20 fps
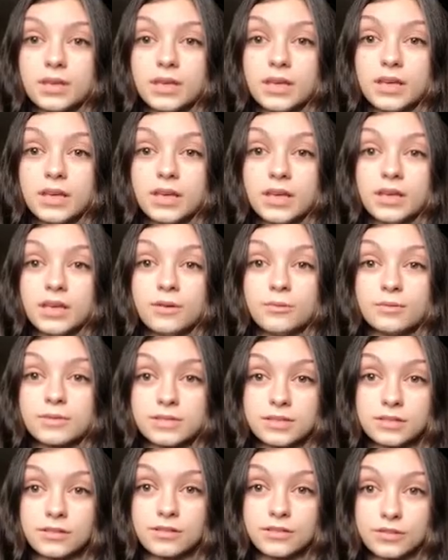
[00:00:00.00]
he was
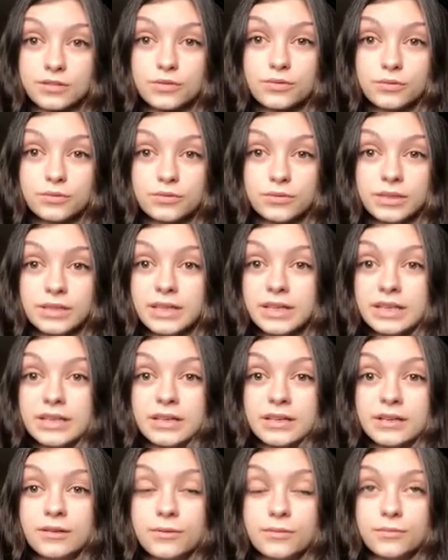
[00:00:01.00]
still in school, and
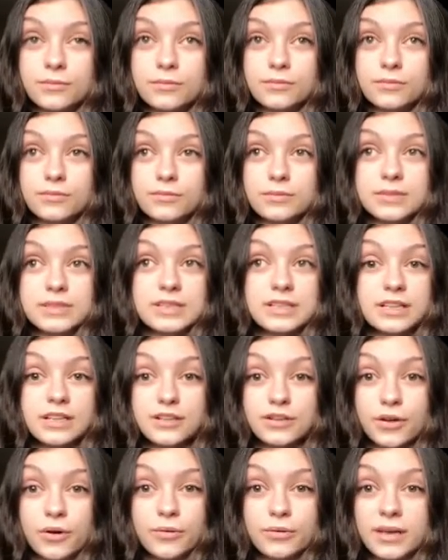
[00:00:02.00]
he
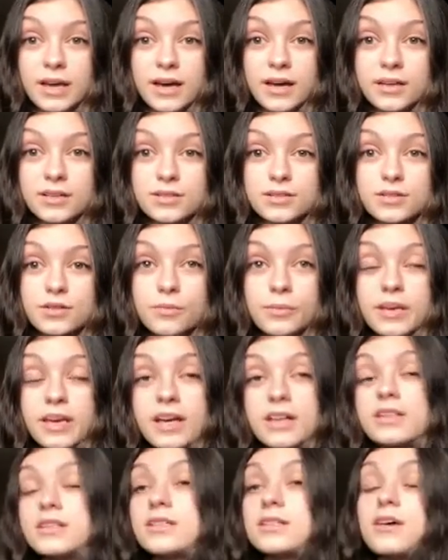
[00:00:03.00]
didn't know yet, so we
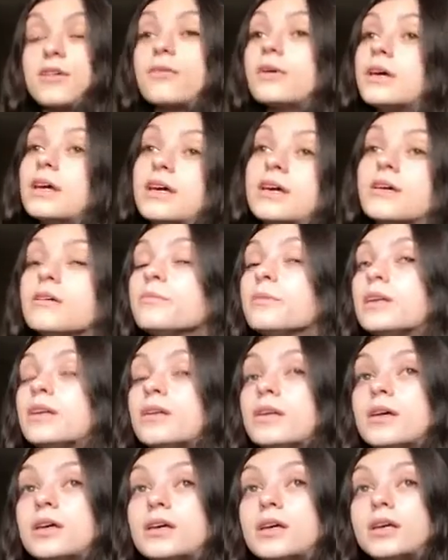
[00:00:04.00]
had to tell him.
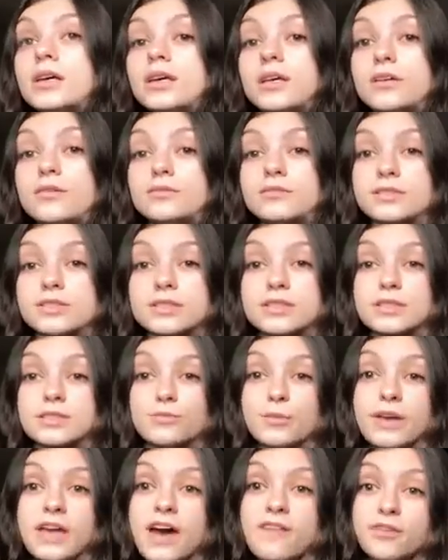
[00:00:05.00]
And it was
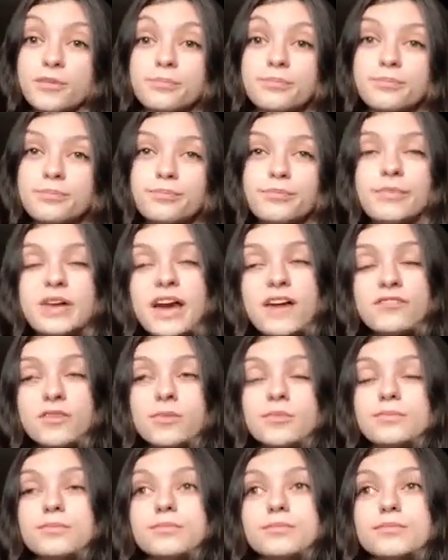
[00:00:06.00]
just, we have a
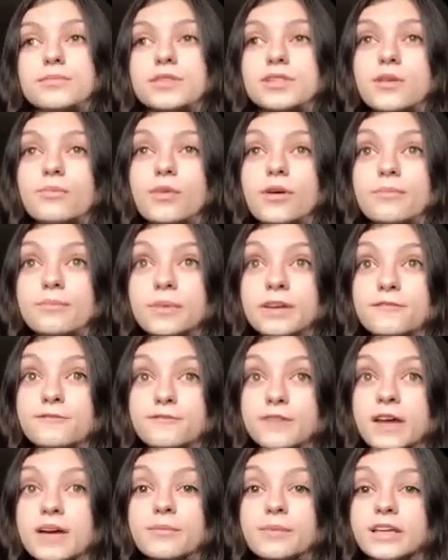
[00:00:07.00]
somewhat big
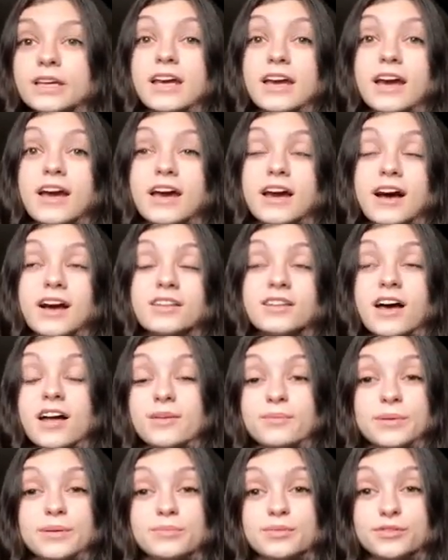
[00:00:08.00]
family. A
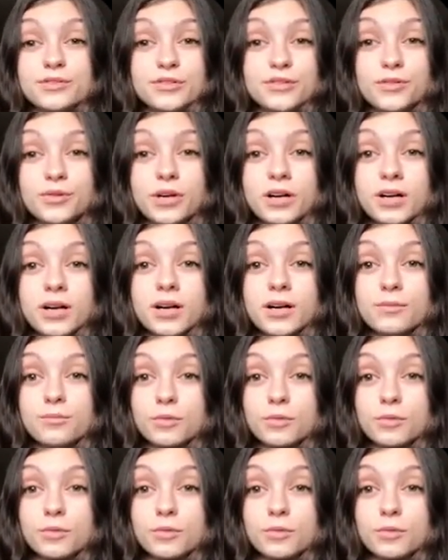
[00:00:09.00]
lot of people knew her